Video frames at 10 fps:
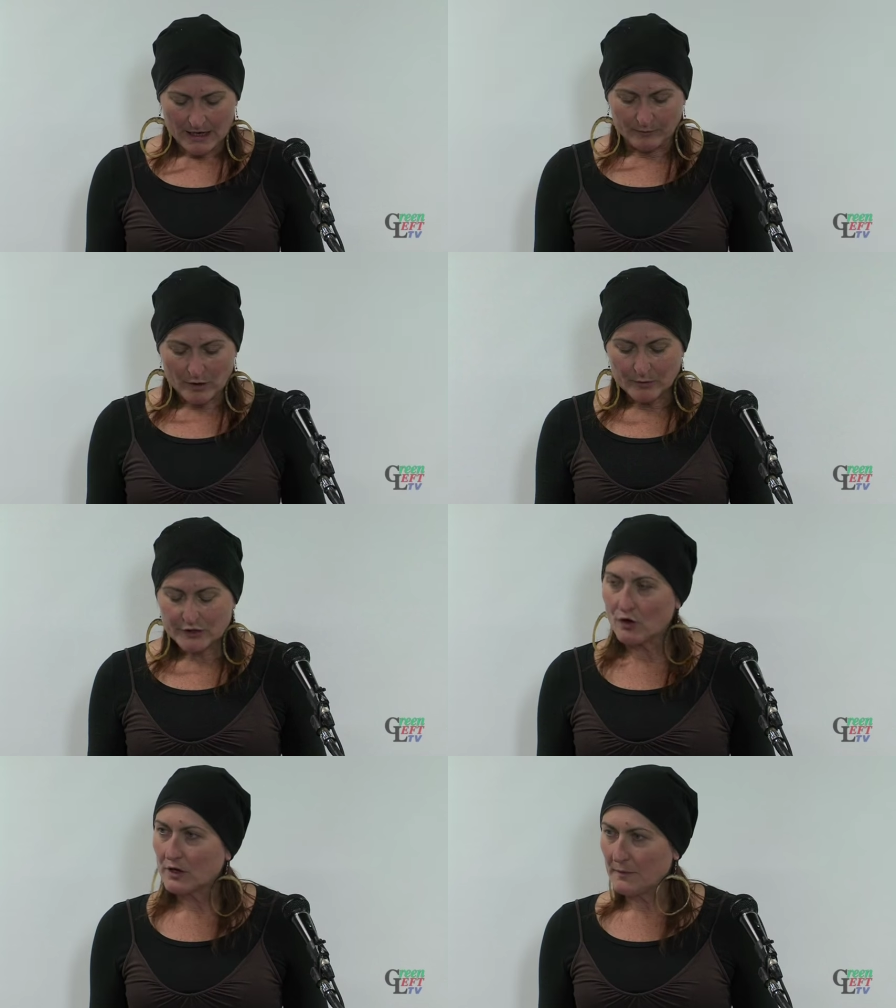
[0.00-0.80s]
And when we
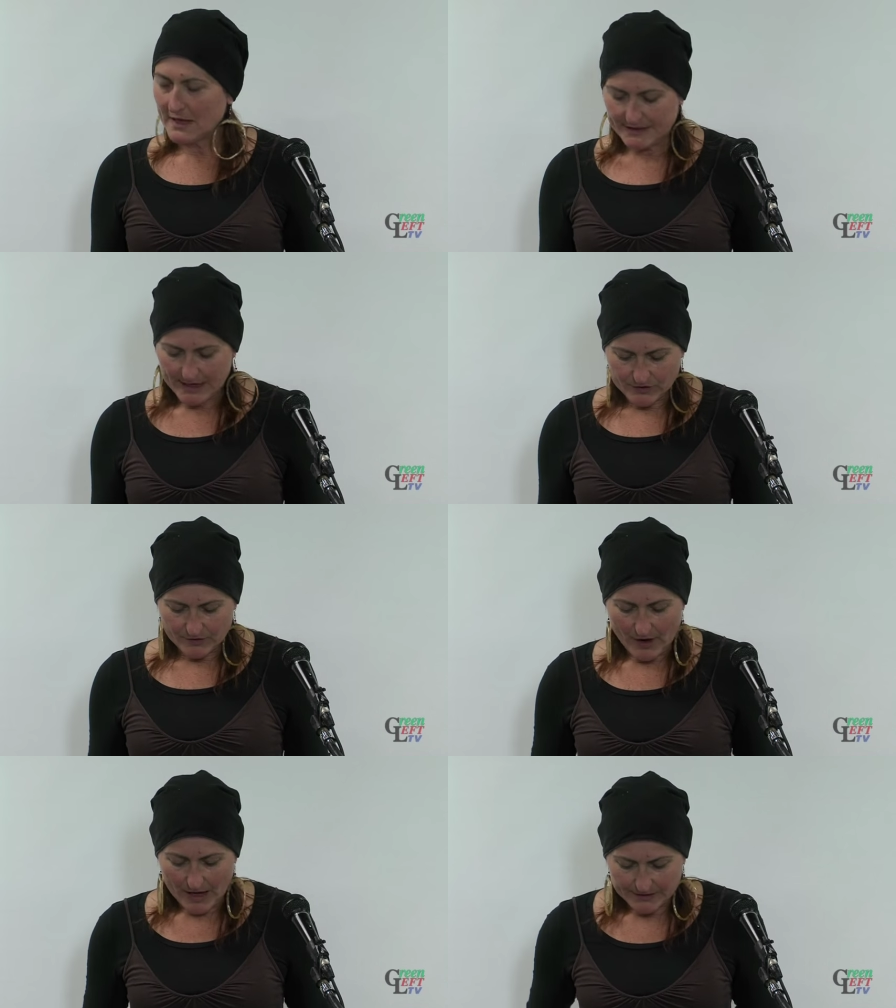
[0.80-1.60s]
talk about
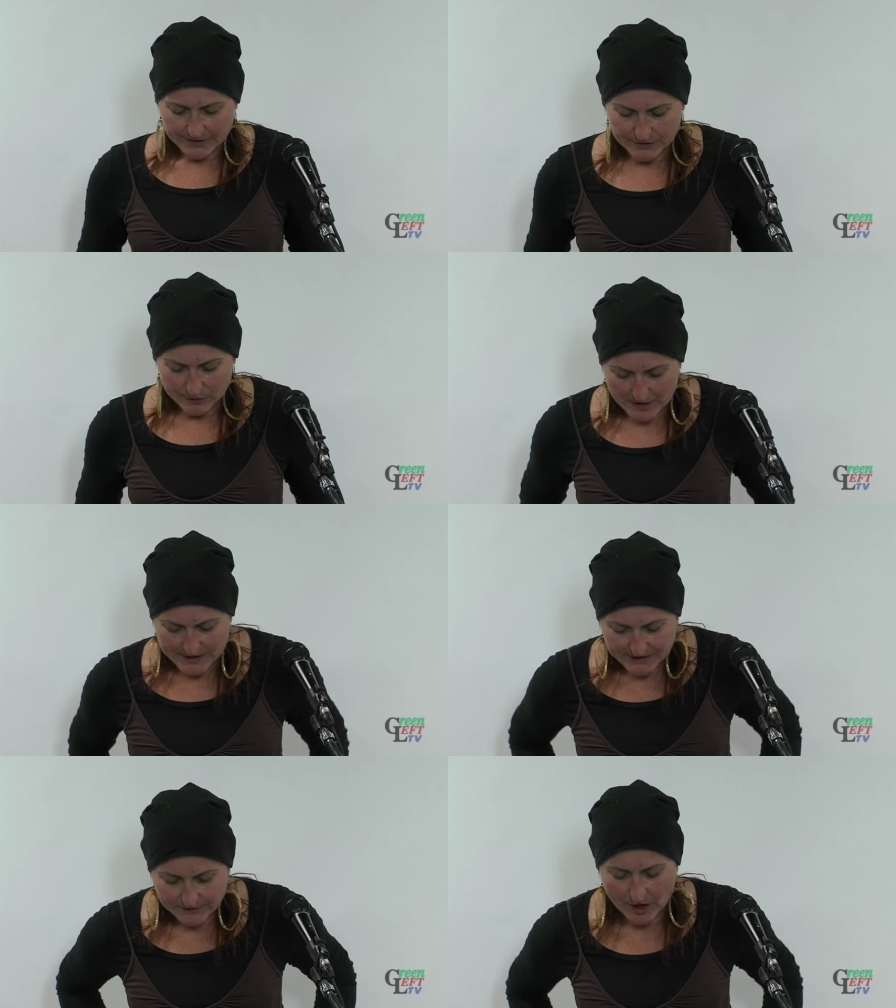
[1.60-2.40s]
sexual violence and
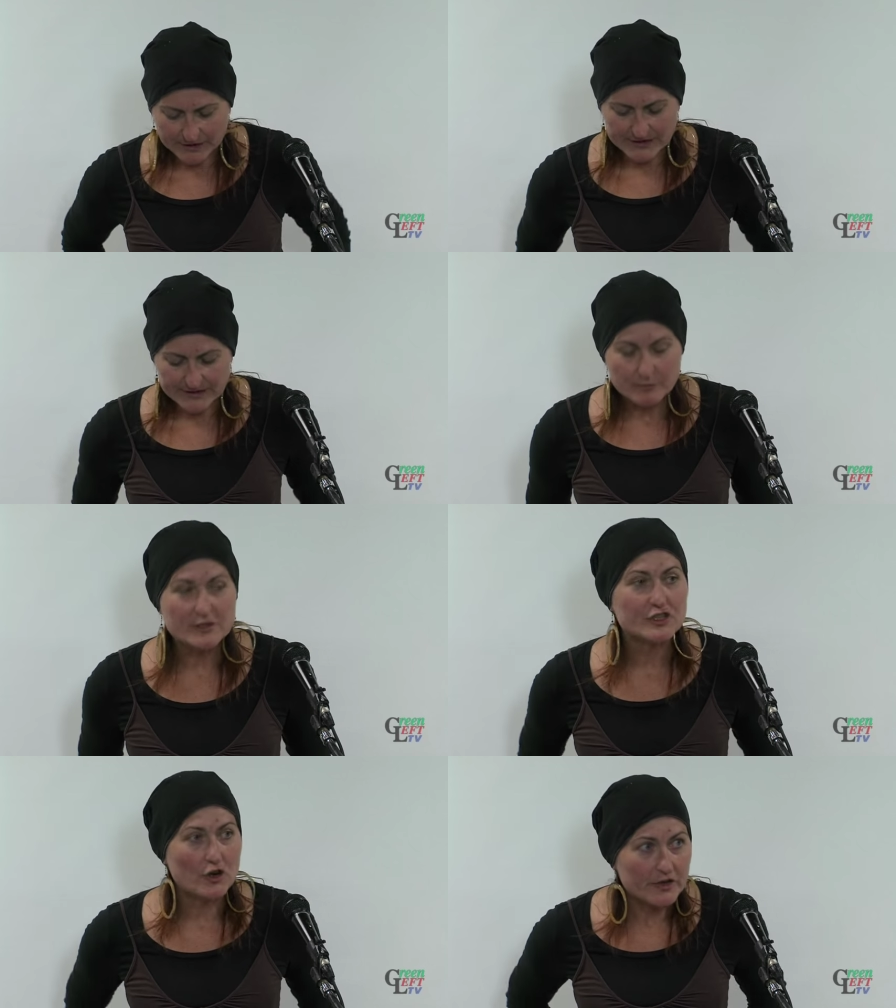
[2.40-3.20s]
domestic violence, the
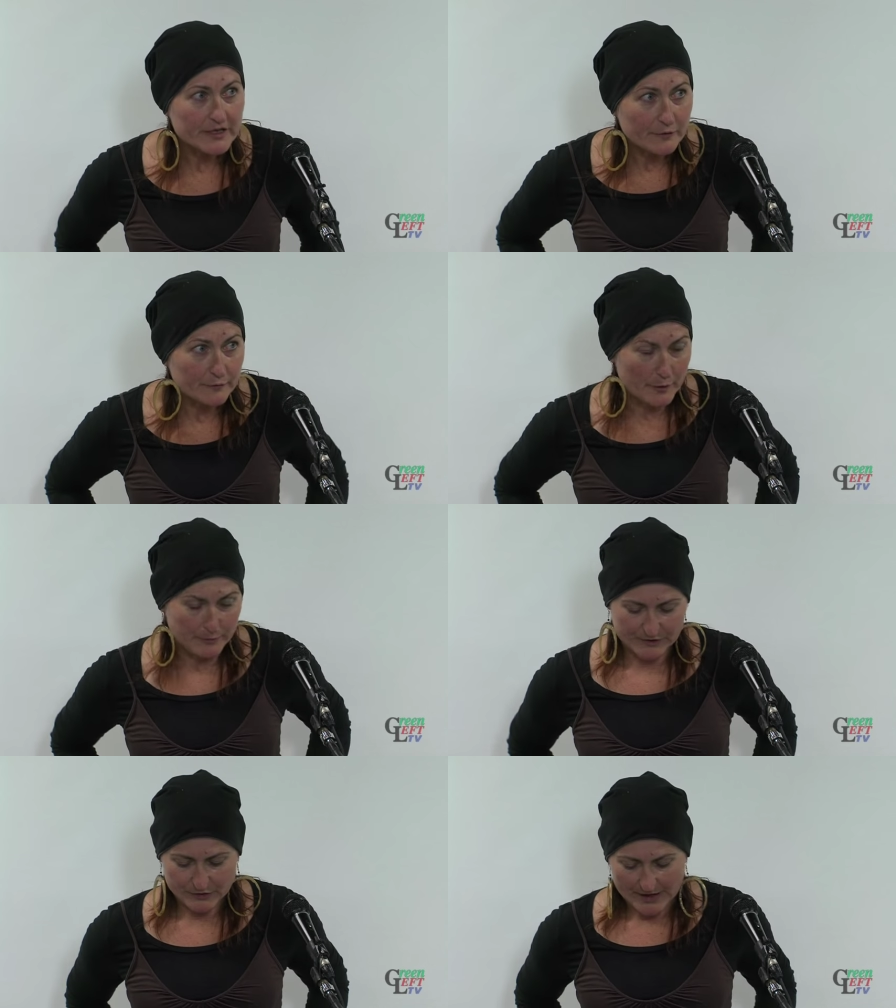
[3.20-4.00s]
majority of
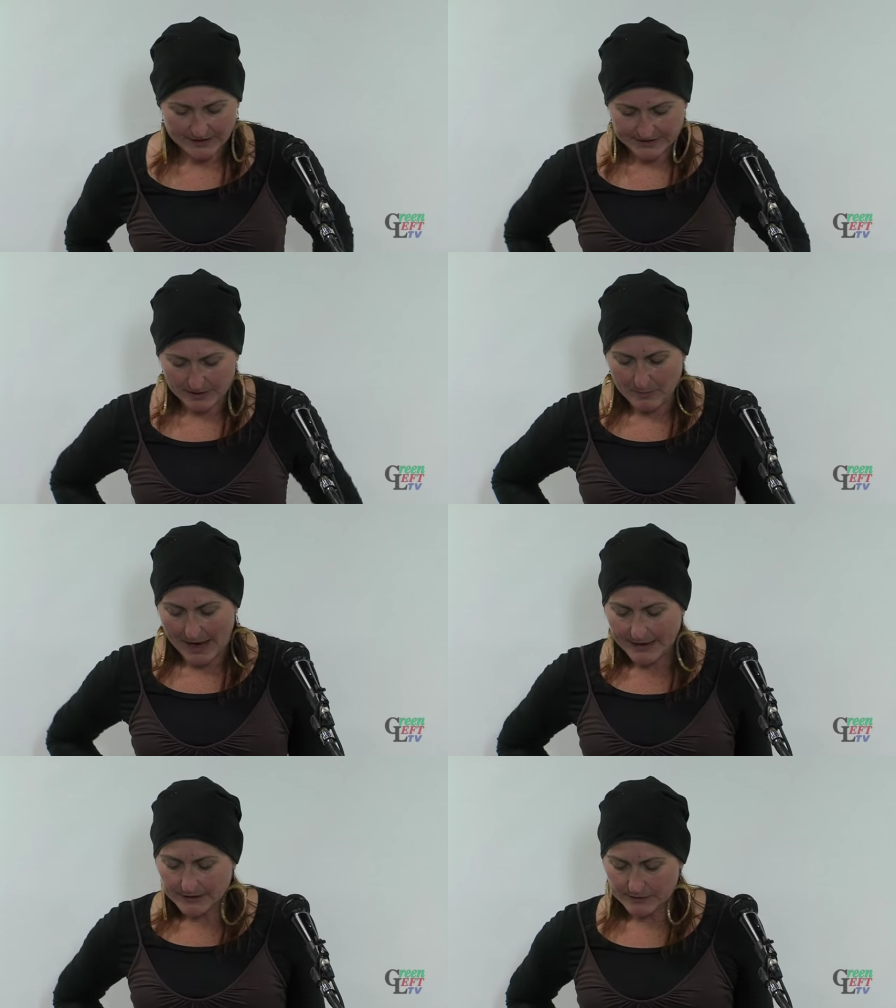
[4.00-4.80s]
perpetrators are
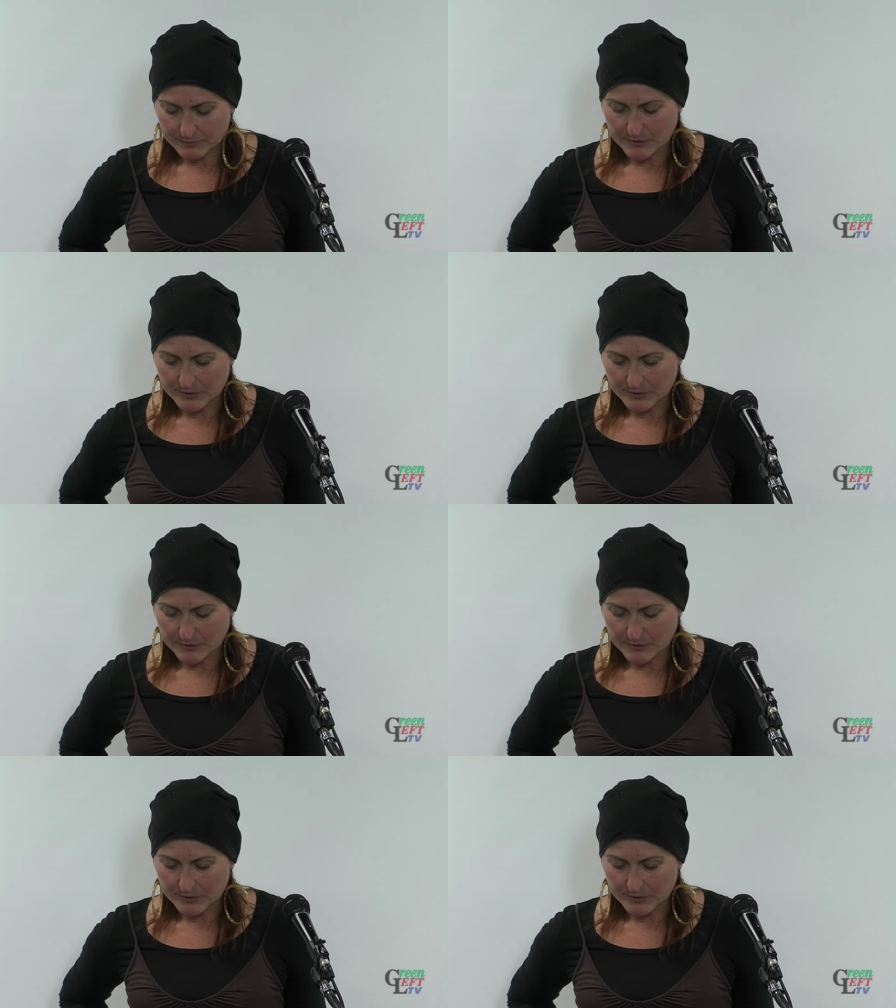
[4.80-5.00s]
male and the